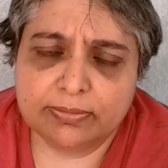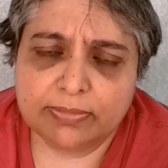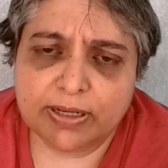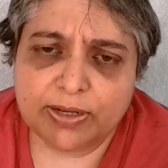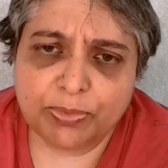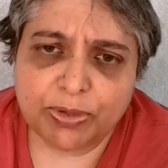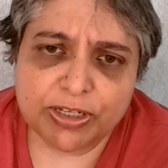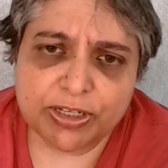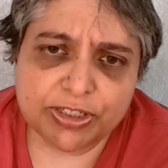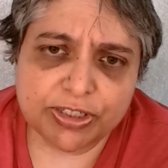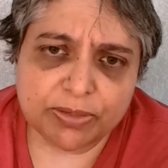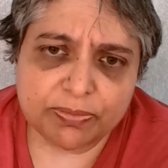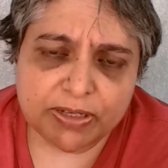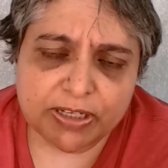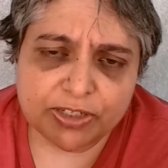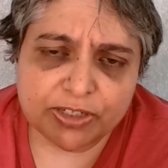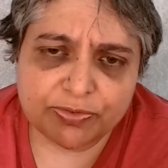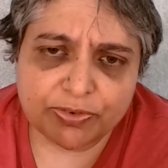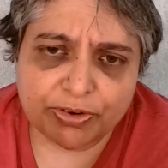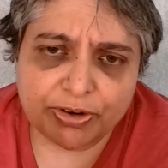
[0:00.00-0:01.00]
And when
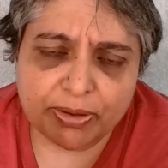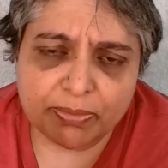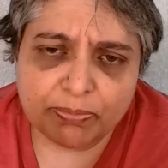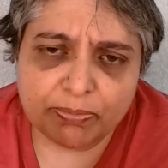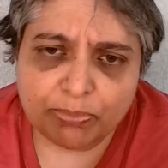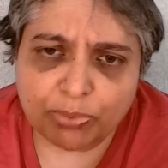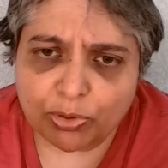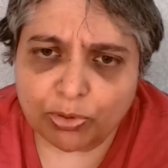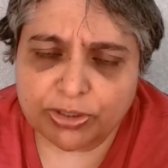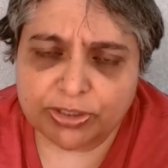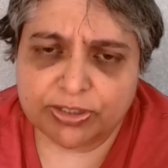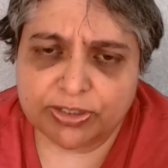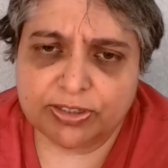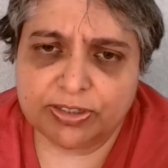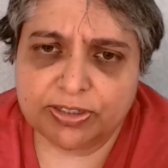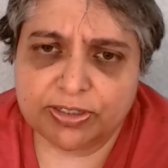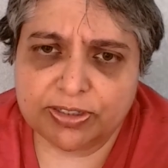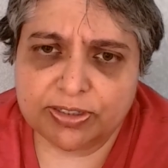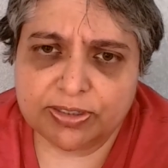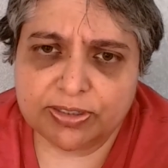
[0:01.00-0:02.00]
something is very
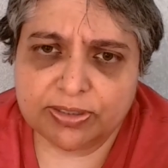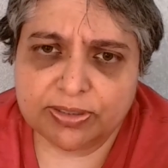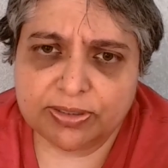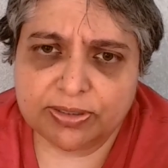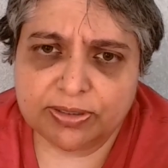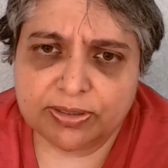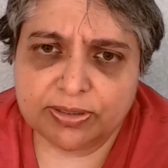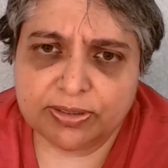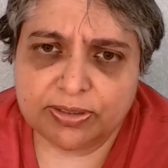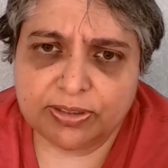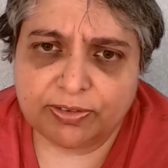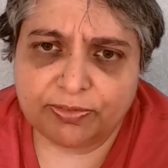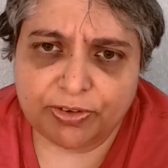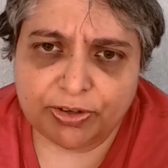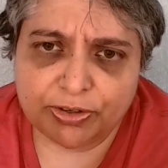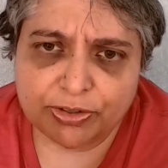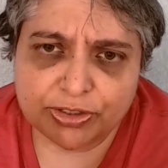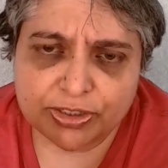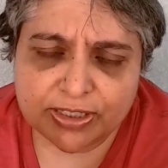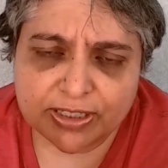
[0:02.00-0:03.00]
important, the
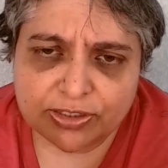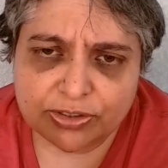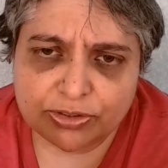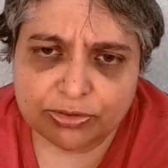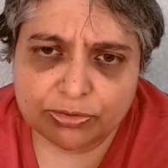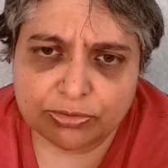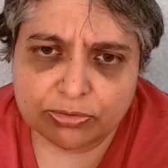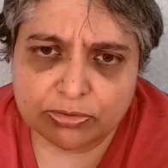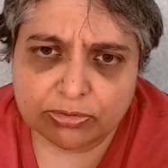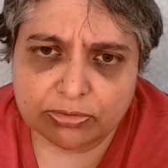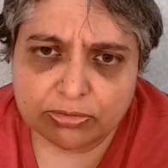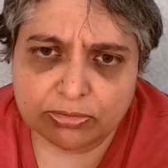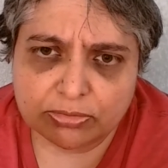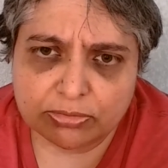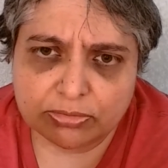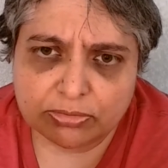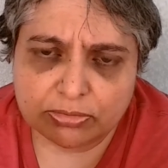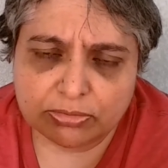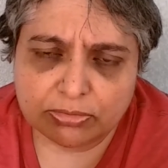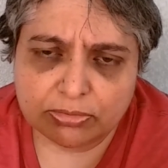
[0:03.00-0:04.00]
fears tend to
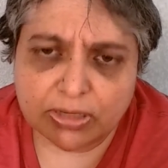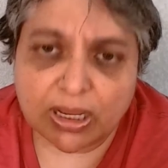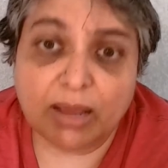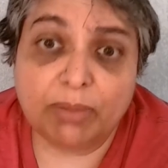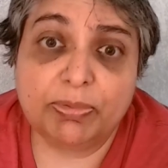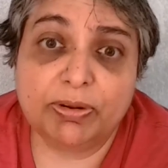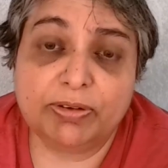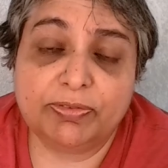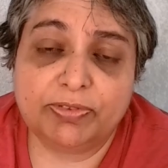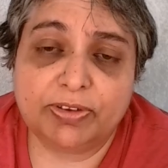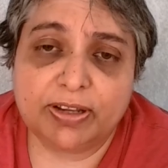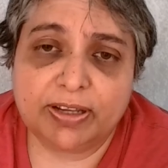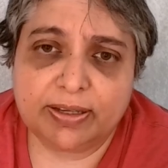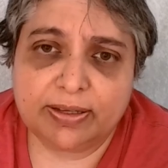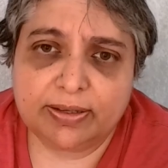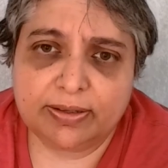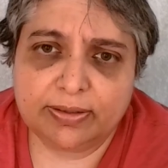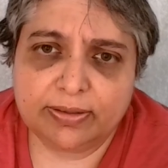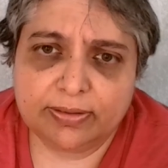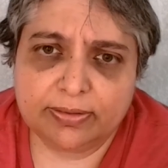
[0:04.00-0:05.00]
amplify.
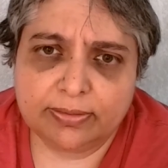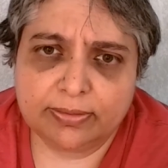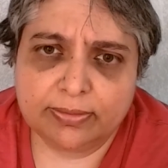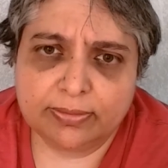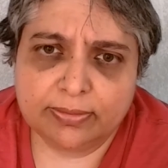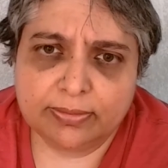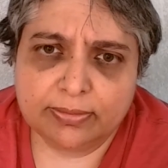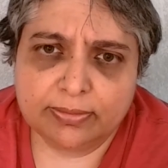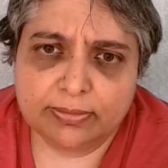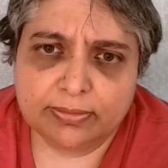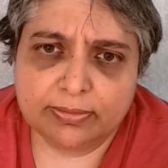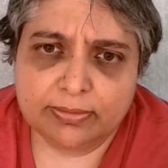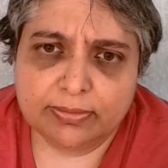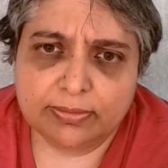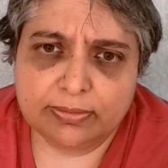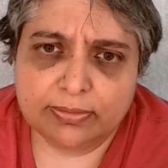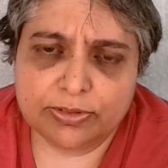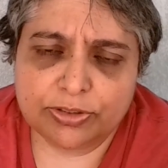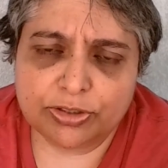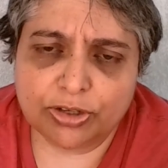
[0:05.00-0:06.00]

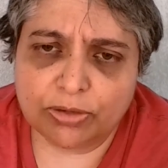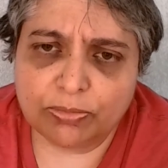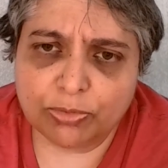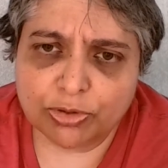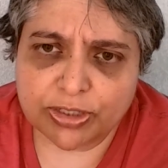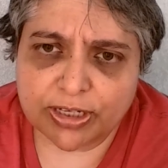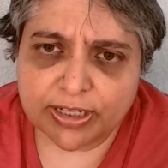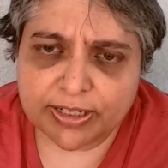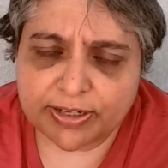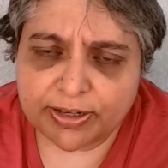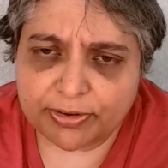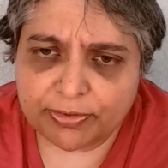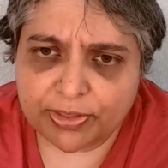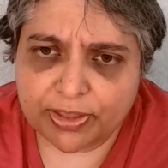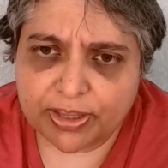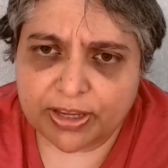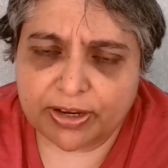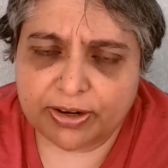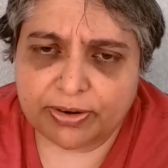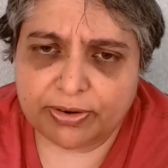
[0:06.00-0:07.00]
It's almost like they're
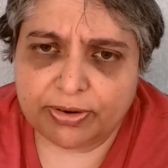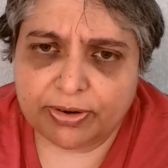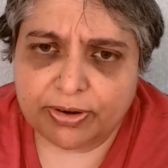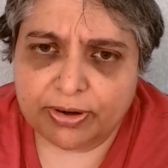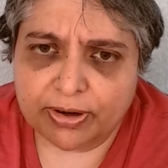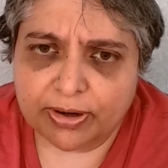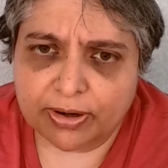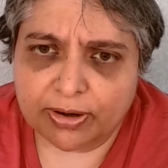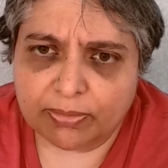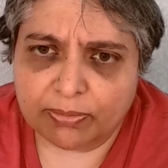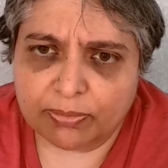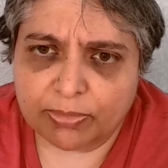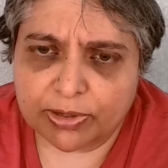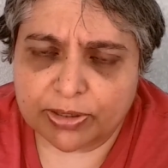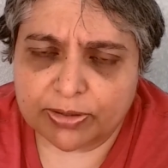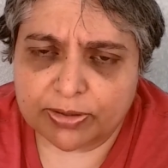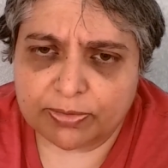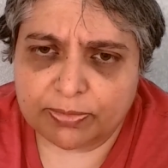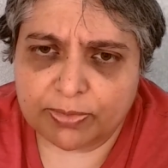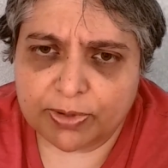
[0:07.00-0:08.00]
there, but
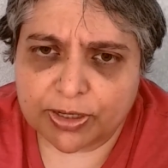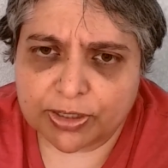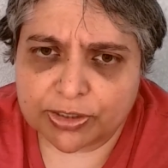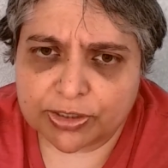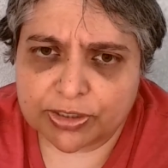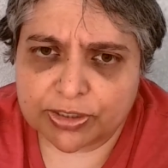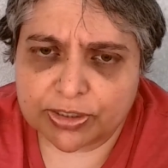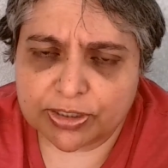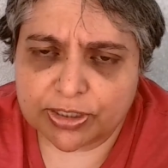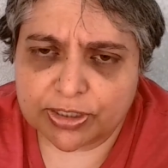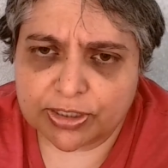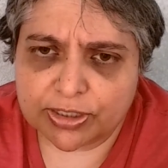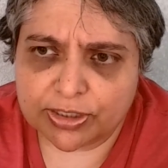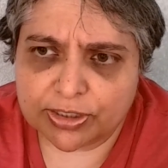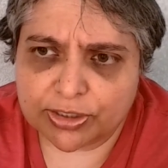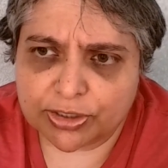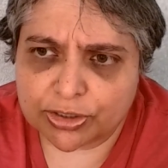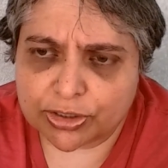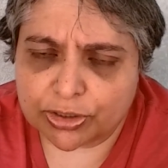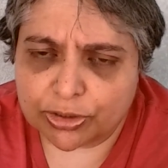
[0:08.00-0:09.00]
because
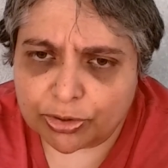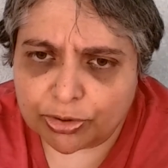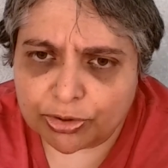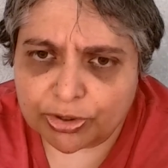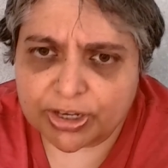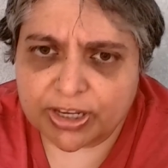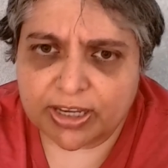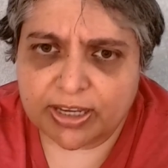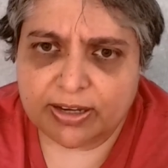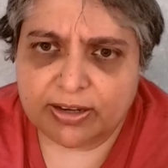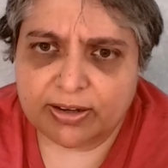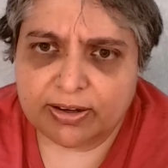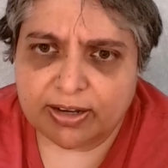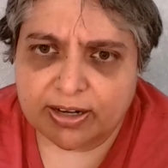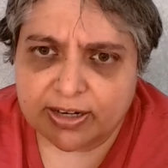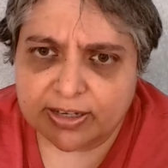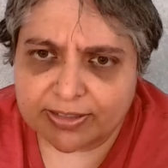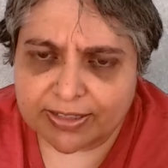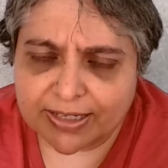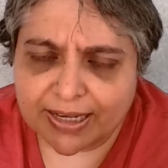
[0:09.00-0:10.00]
it's just lurking
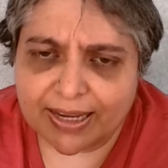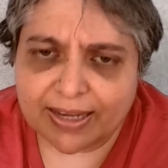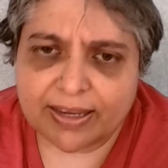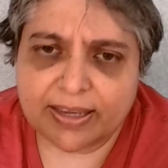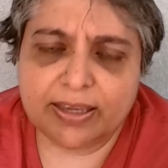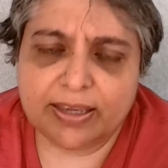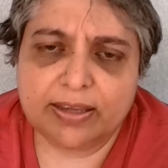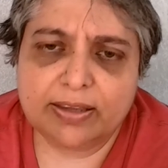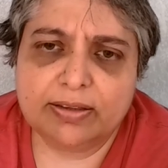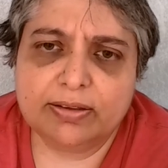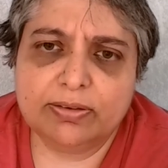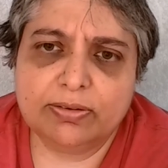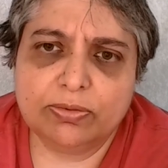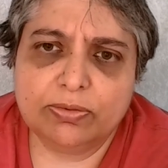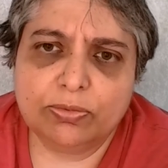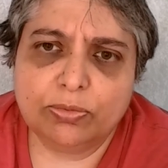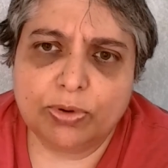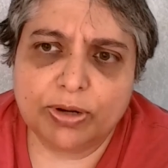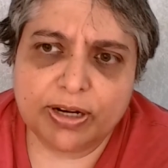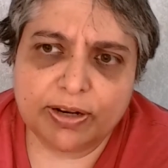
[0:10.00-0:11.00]
and attacking
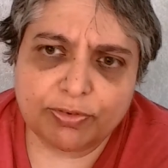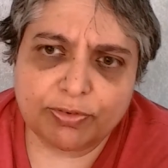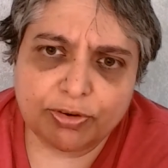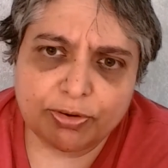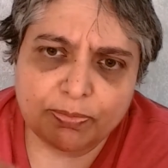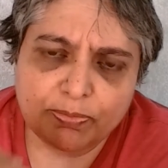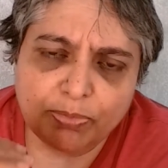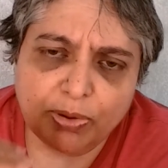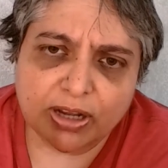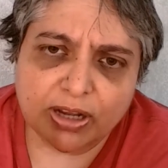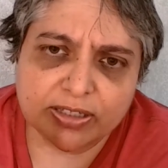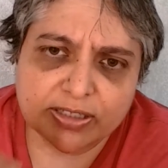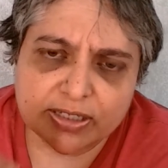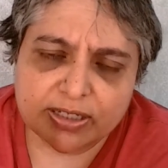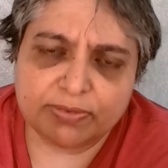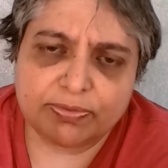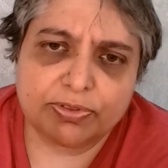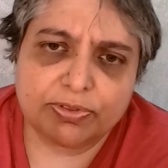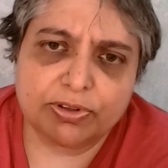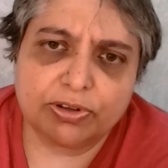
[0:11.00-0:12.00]
whatever
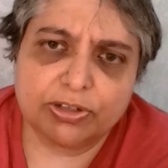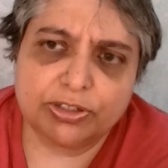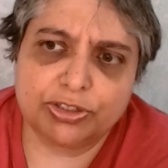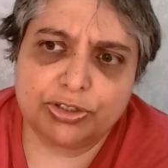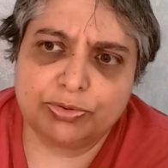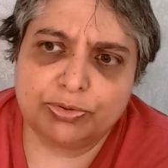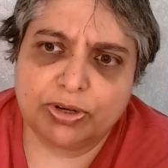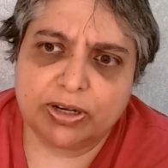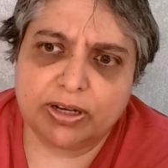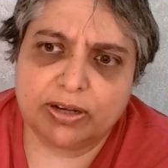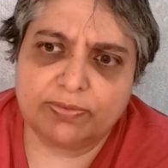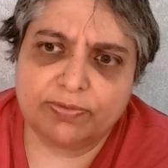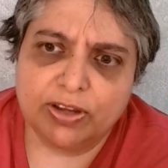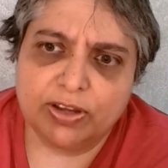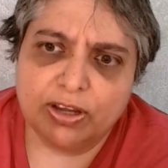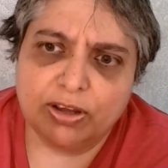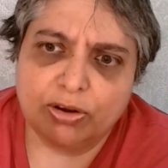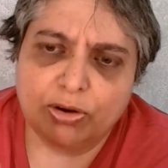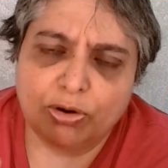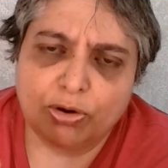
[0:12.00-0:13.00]
positive thought you have
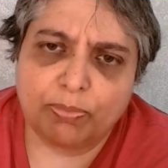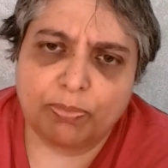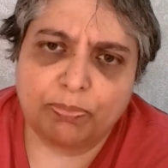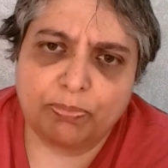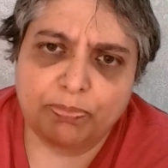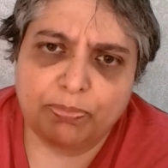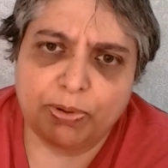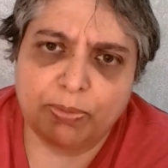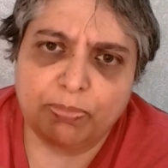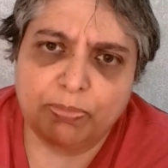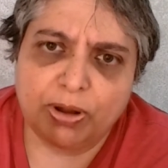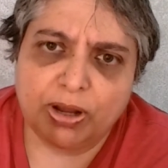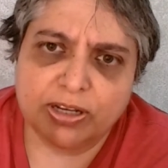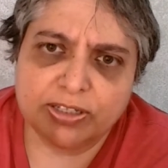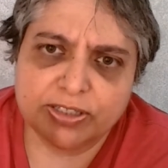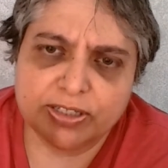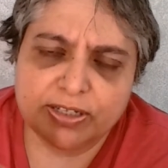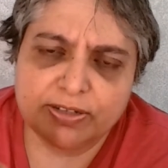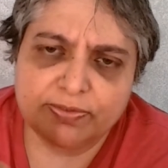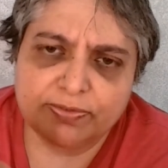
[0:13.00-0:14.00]
or a
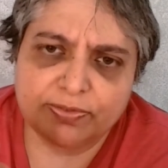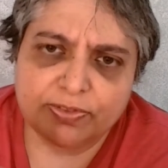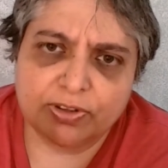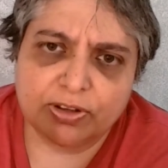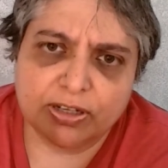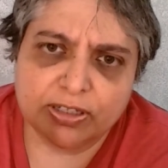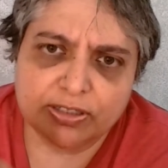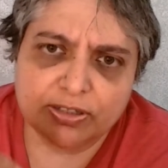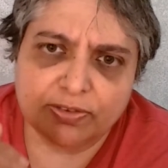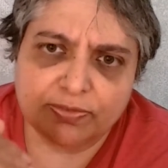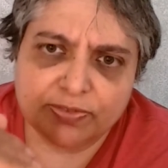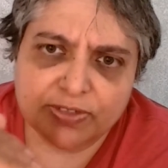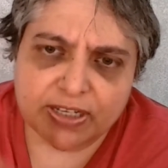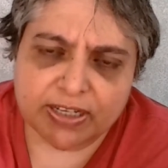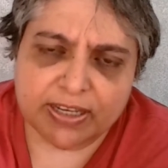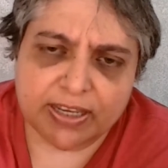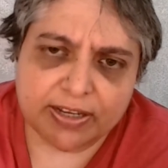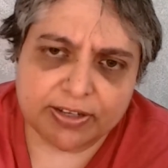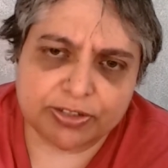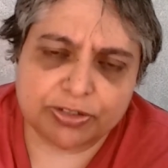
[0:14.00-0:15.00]
positive thought of
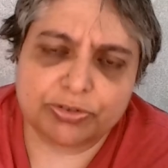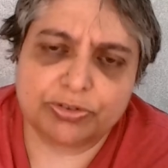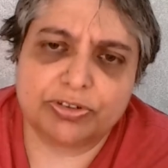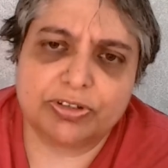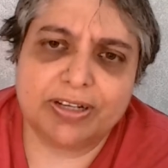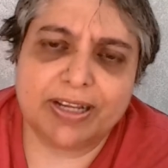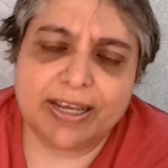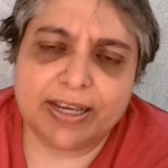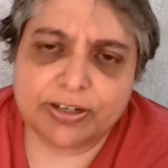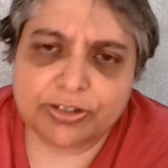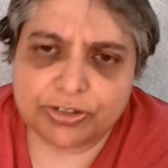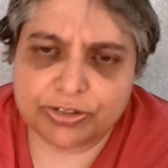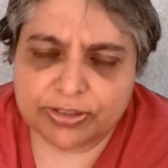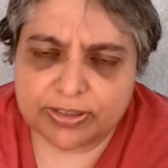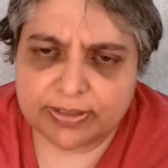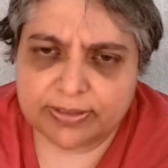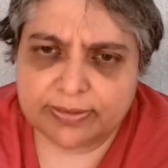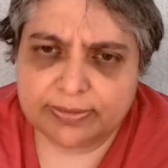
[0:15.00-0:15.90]
taking a certain action.